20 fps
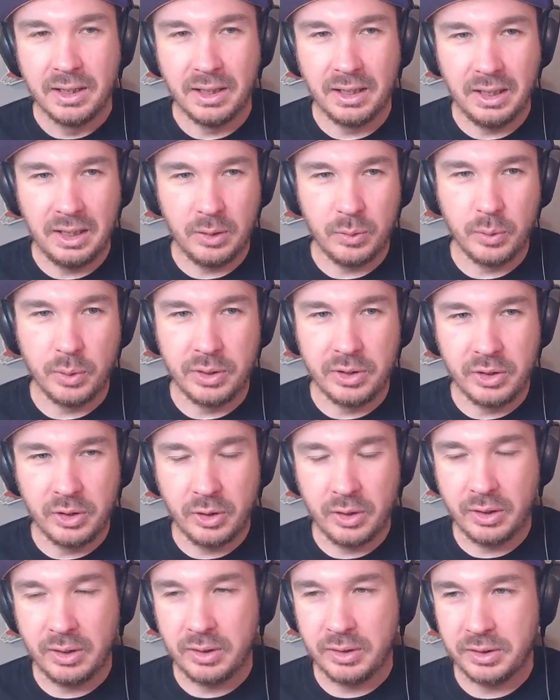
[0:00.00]
when
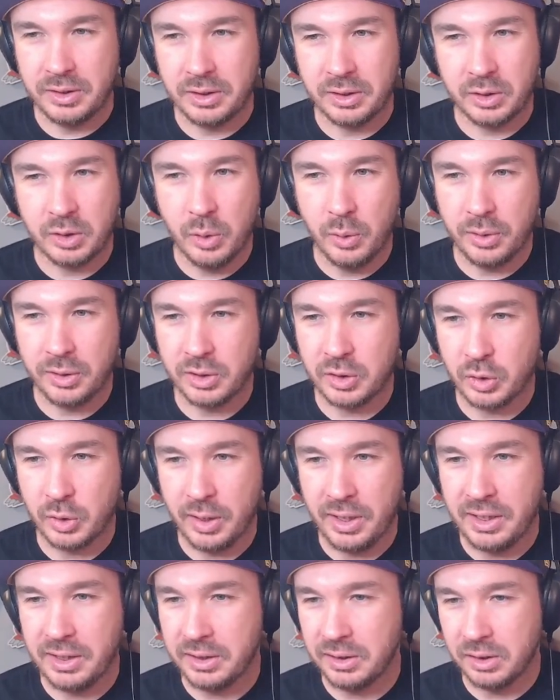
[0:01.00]
you're just going
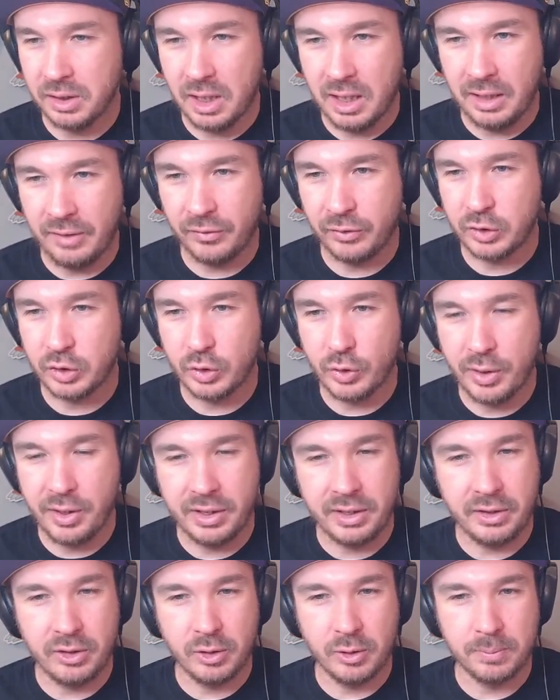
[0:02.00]
straight at life, straight
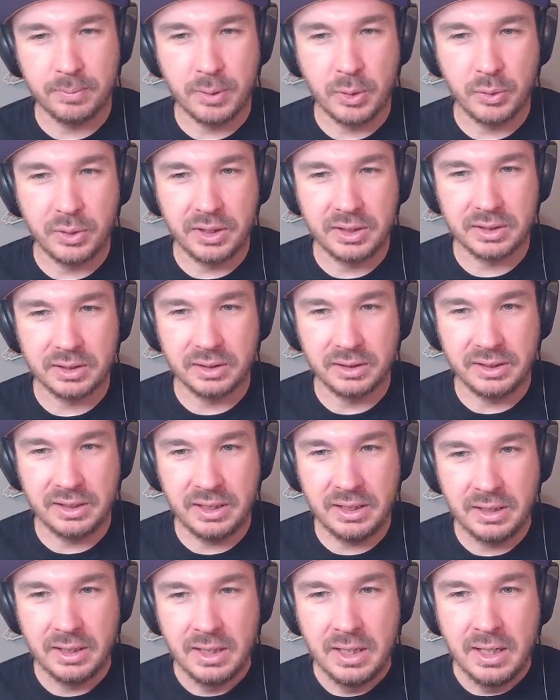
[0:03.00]
at your opponent's
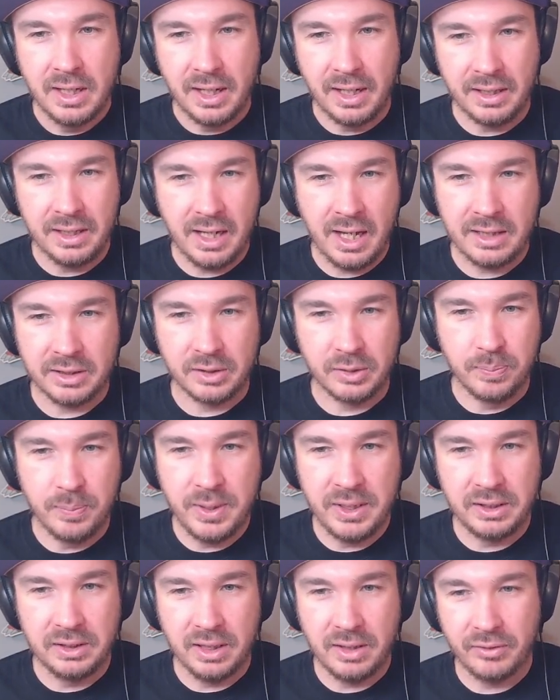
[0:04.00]
lead. And it has
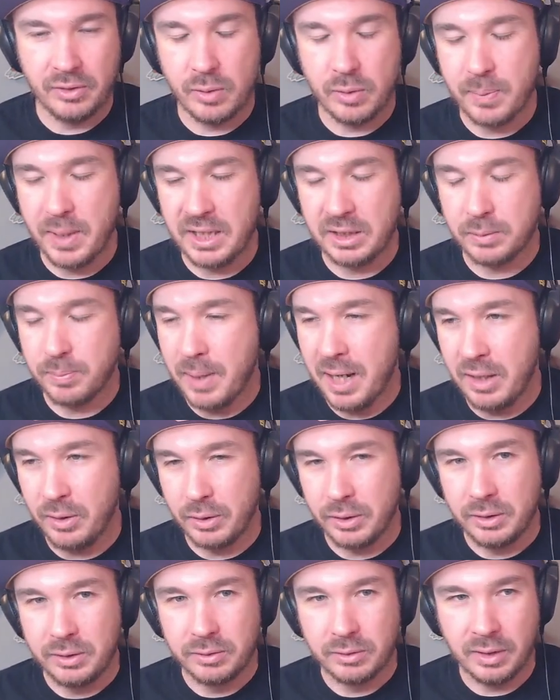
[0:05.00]
mid-level base
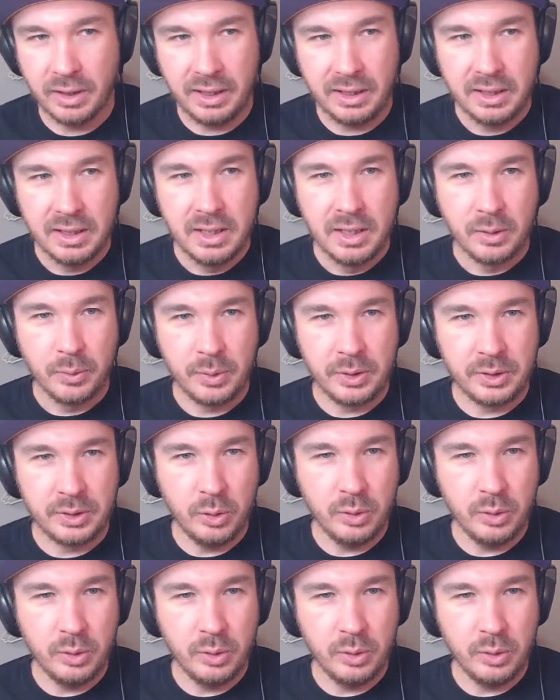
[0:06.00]
power, right? We don't